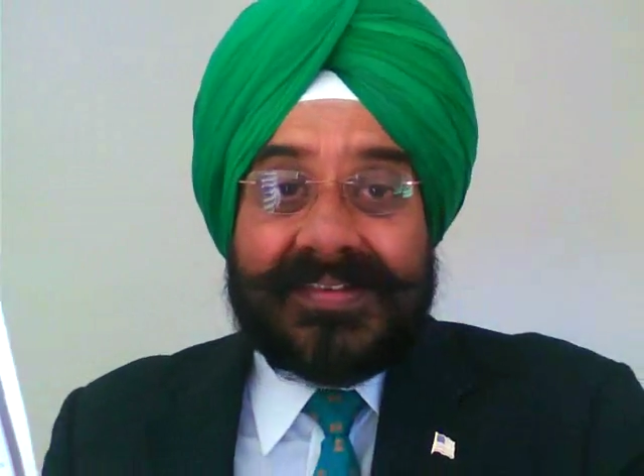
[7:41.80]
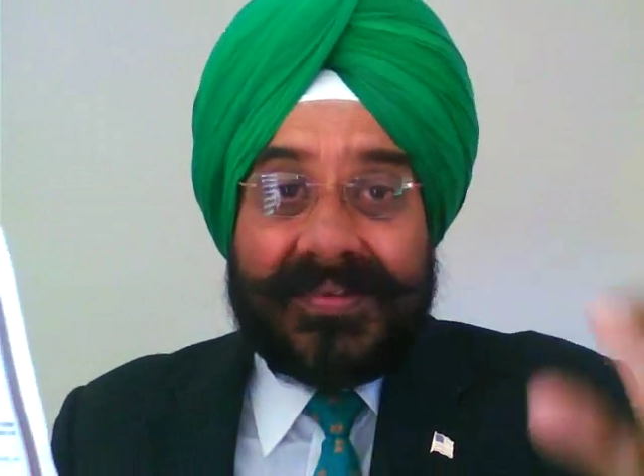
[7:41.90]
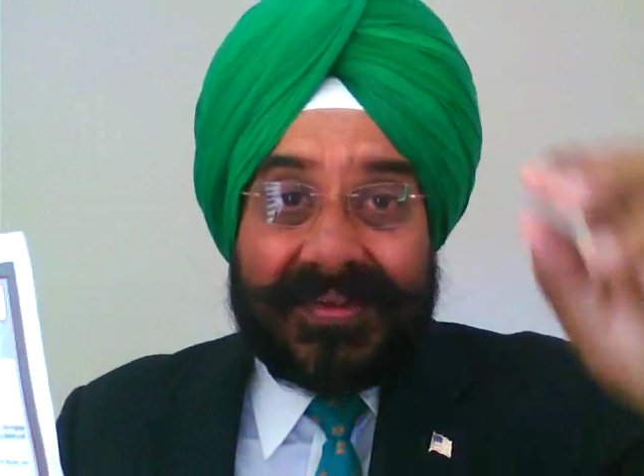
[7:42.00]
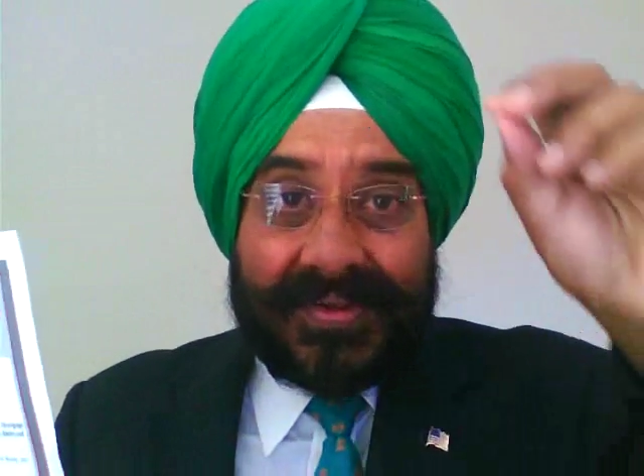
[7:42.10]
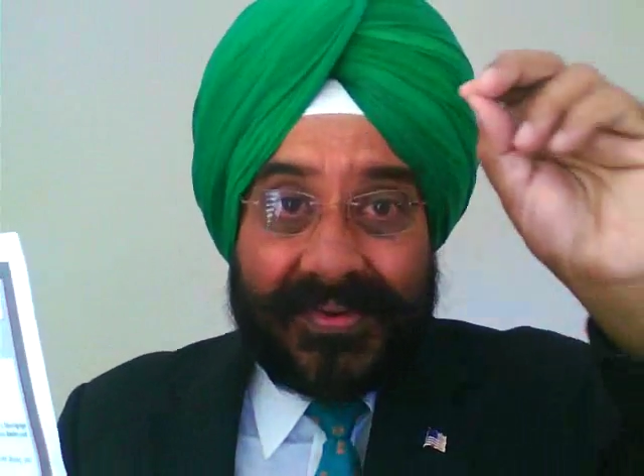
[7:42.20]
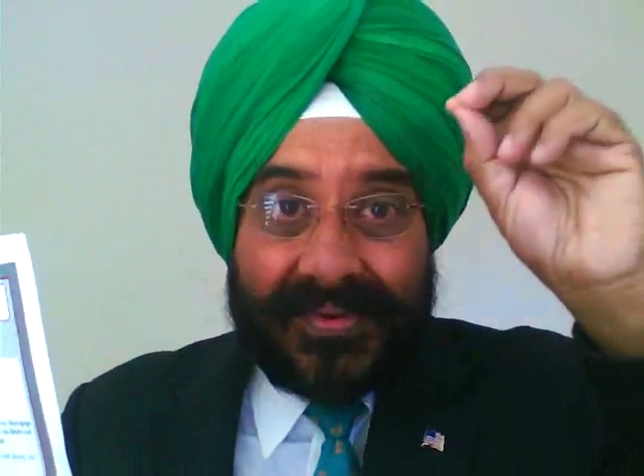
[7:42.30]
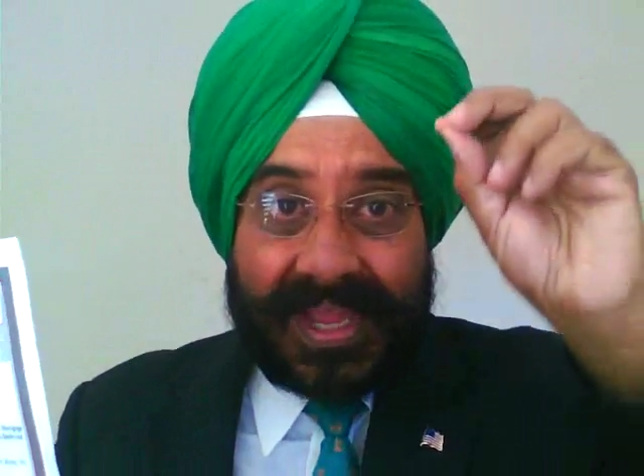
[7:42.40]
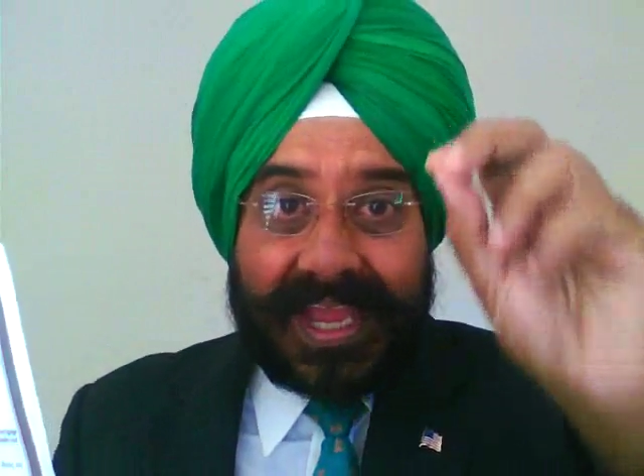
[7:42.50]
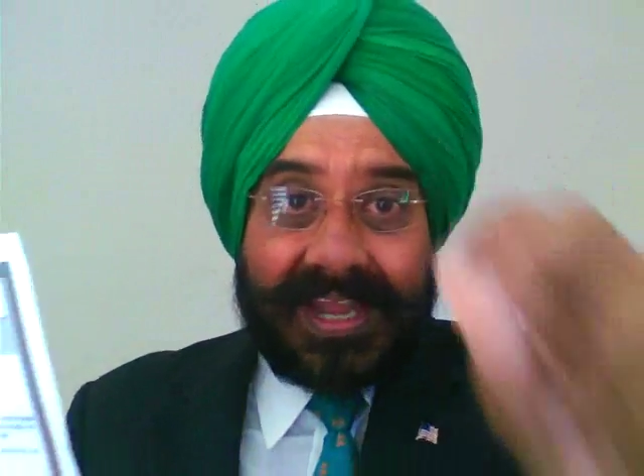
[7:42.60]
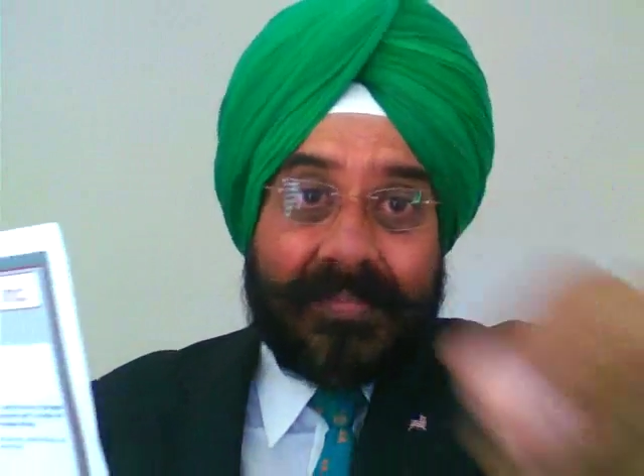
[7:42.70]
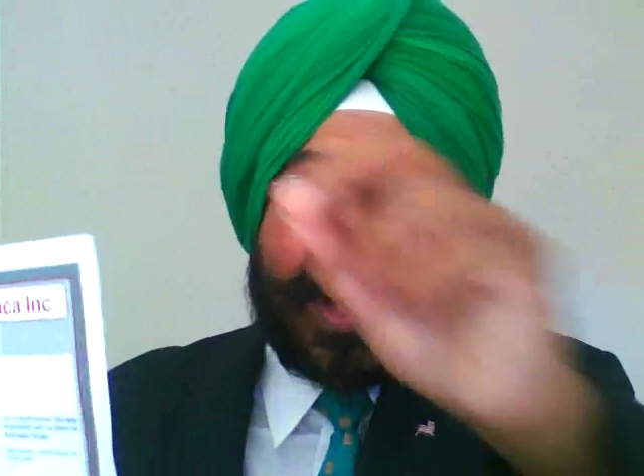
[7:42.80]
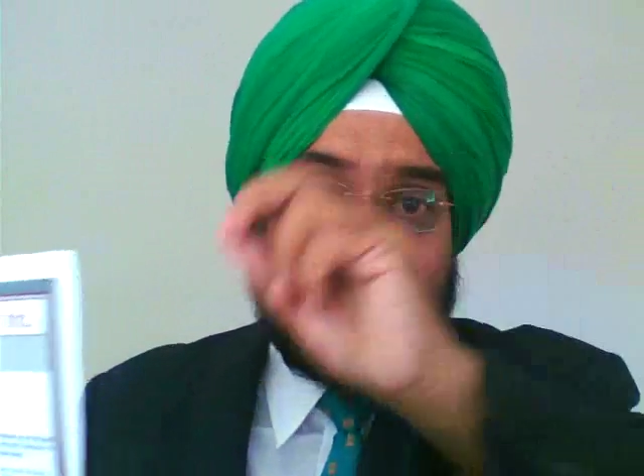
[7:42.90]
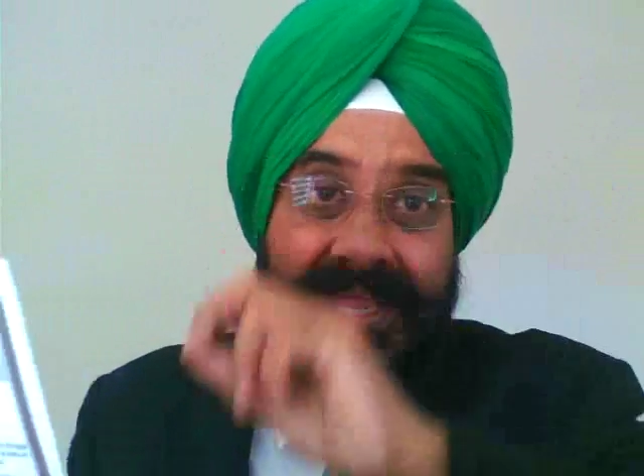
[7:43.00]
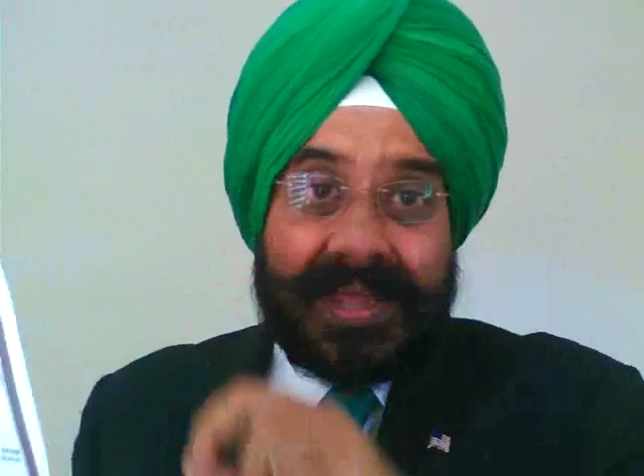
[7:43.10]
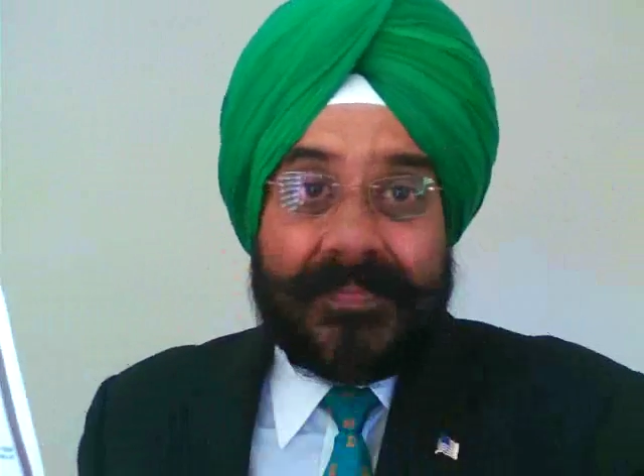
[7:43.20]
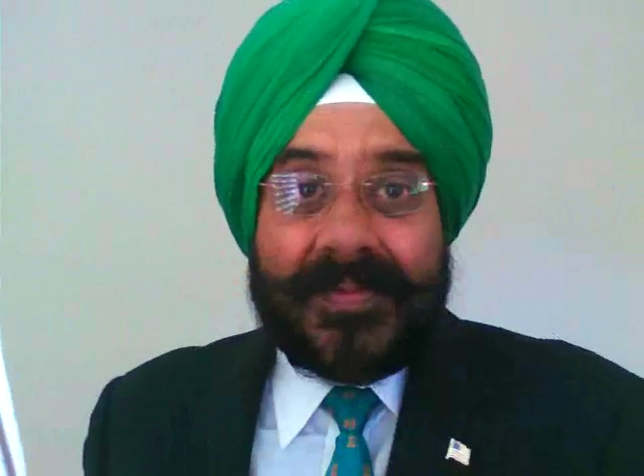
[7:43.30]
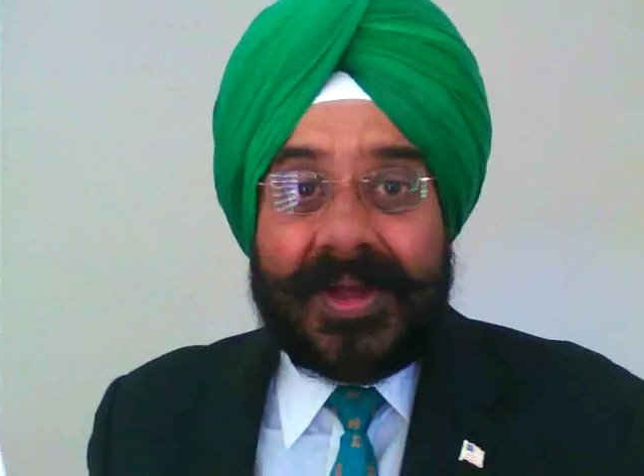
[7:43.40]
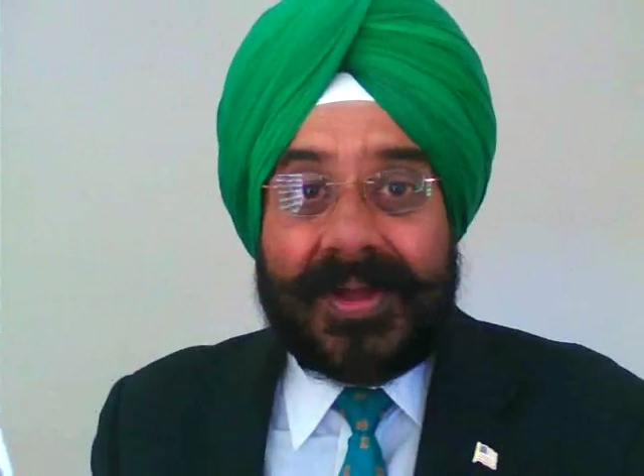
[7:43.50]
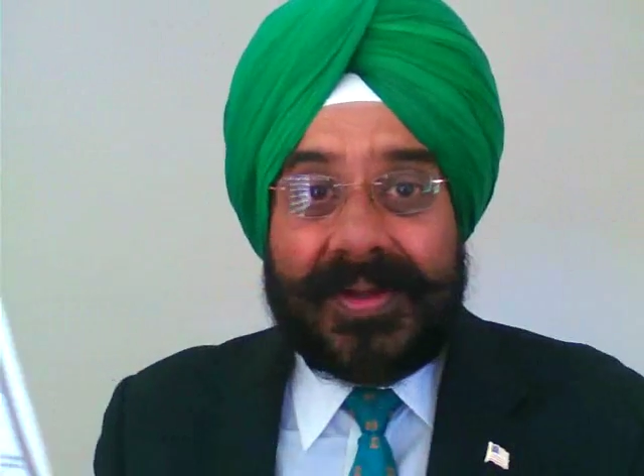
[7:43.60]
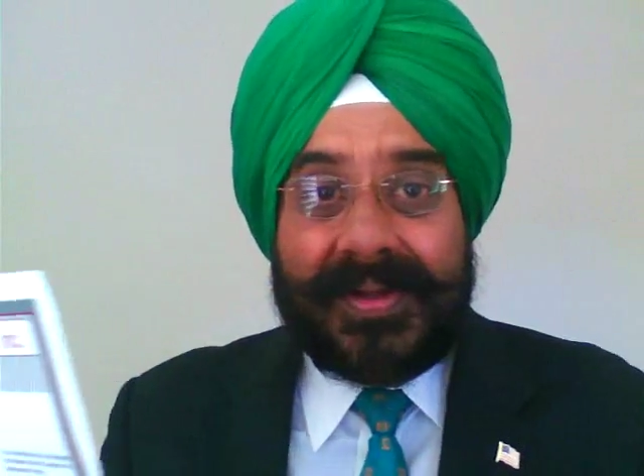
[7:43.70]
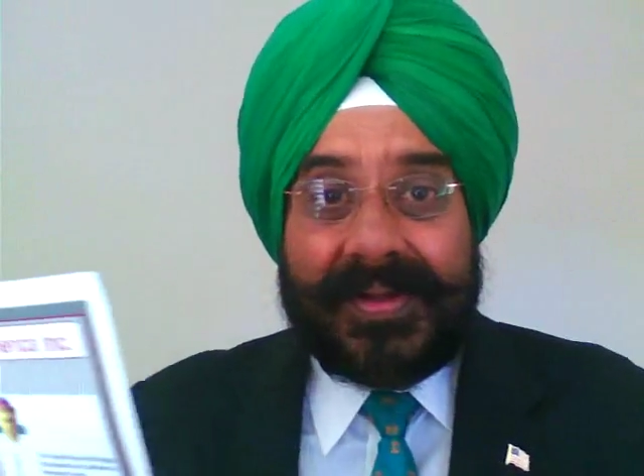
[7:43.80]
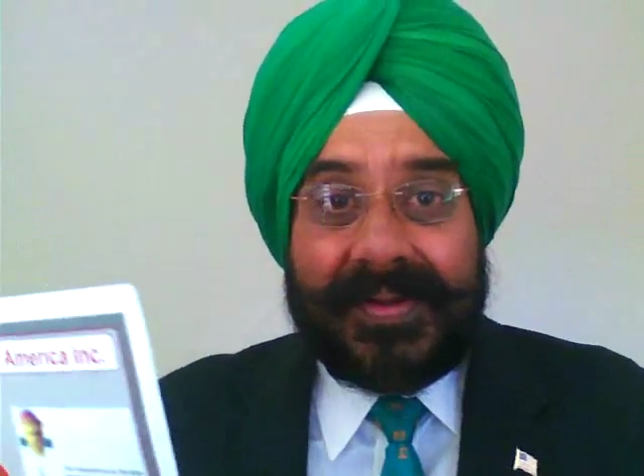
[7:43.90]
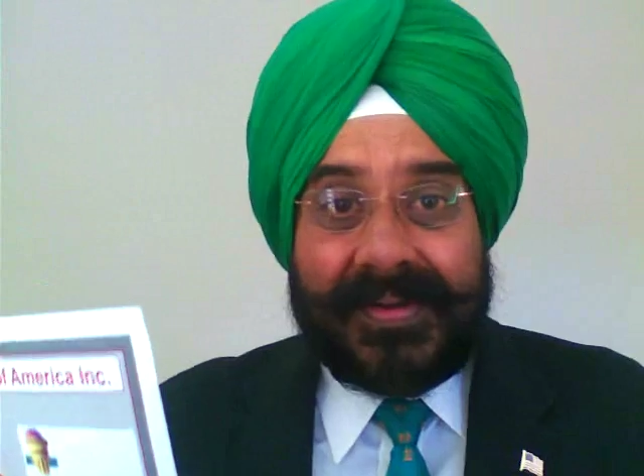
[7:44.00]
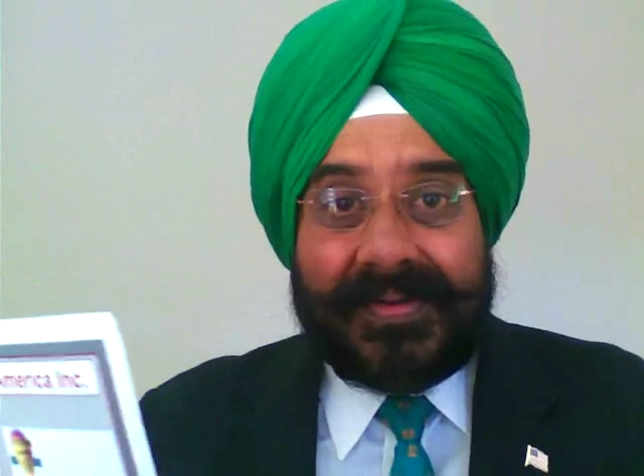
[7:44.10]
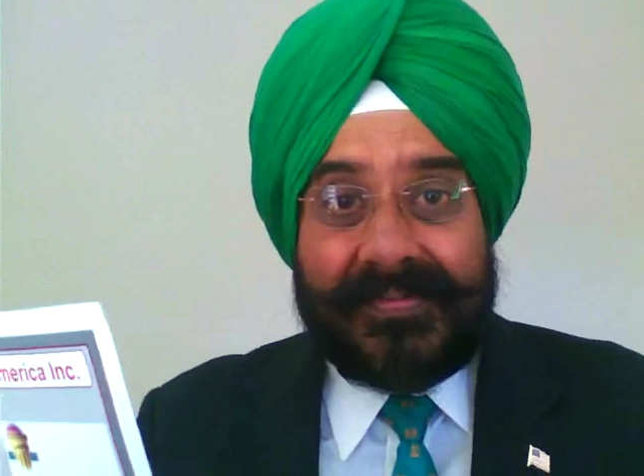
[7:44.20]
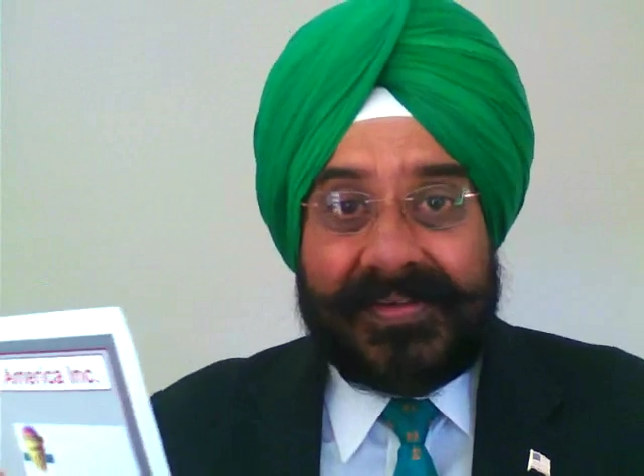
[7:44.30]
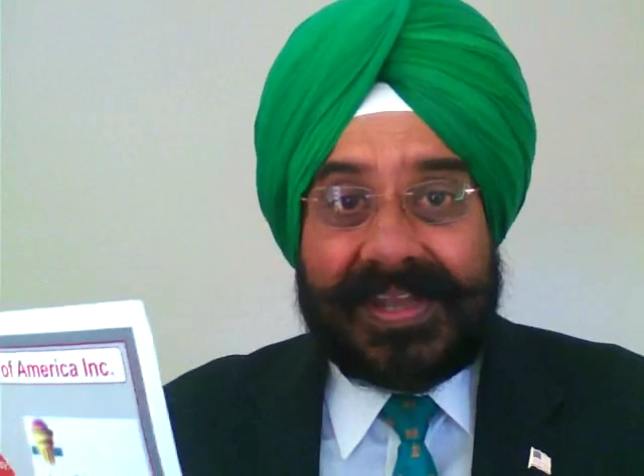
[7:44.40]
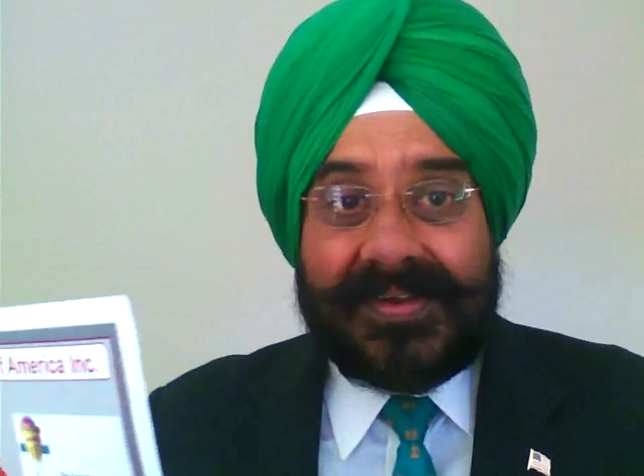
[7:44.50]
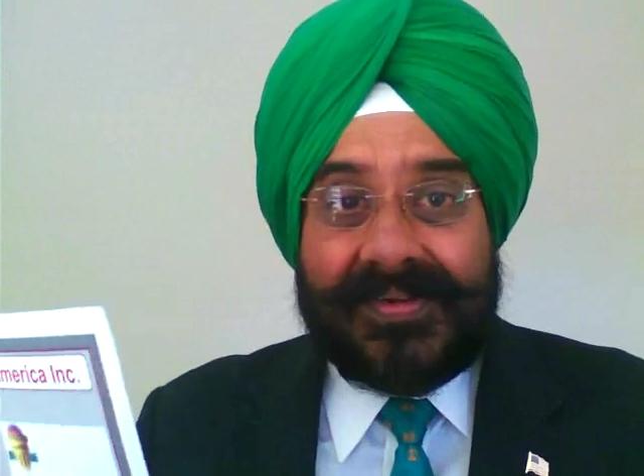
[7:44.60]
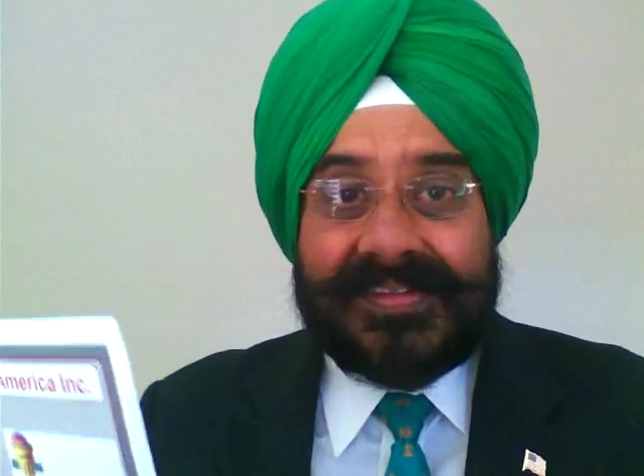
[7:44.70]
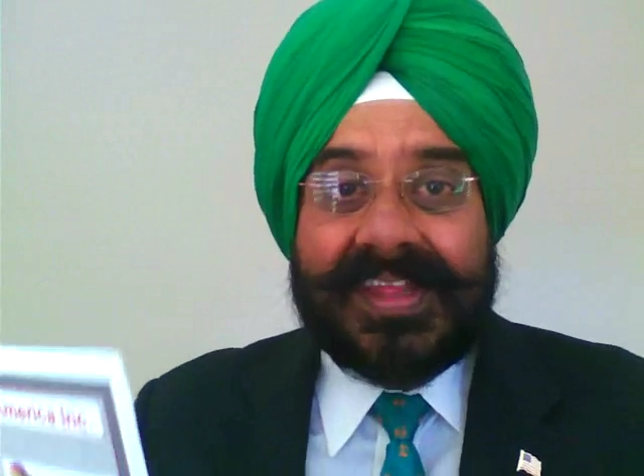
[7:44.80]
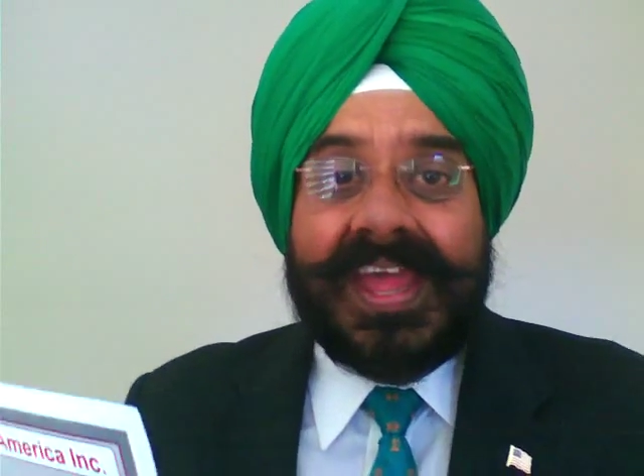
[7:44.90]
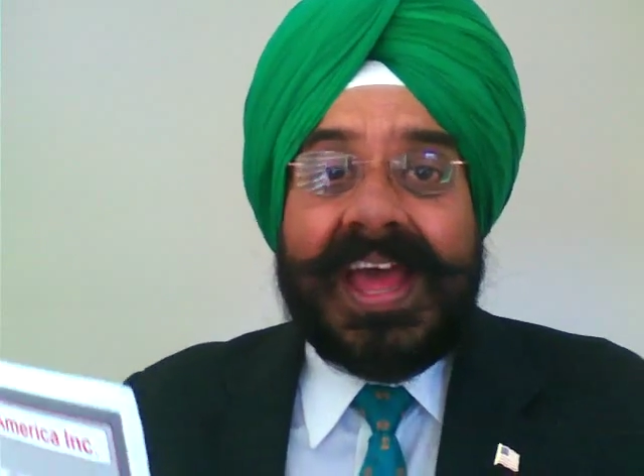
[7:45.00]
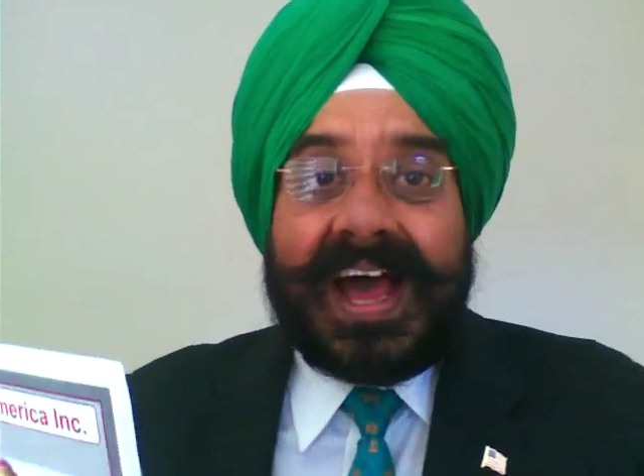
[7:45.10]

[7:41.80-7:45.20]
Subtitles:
to you and my videos,